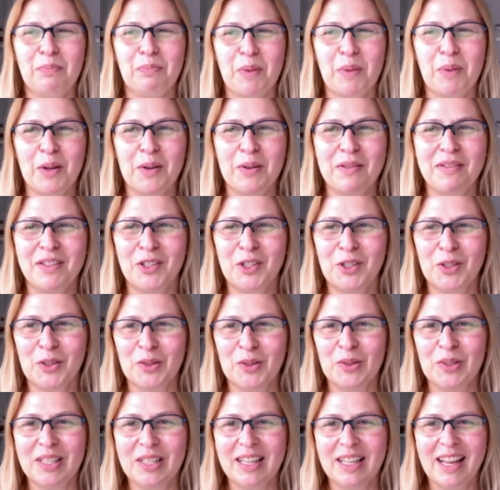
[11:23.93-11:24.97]
both
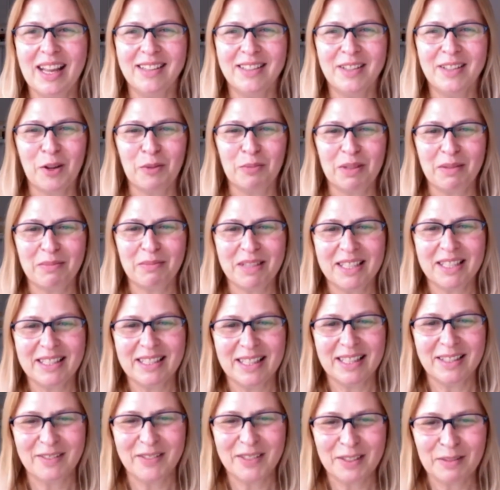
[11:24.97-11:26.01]
Sean and hopefully
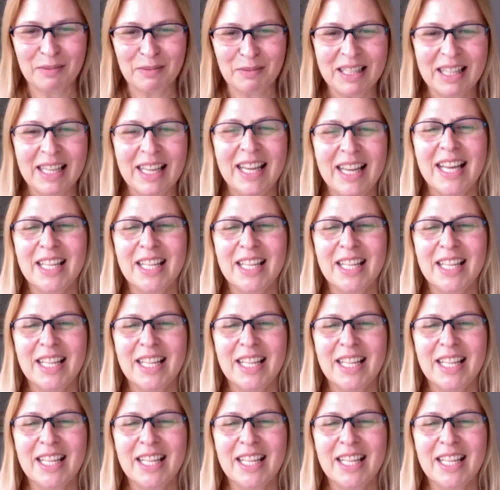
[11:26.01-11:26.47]
myself as well.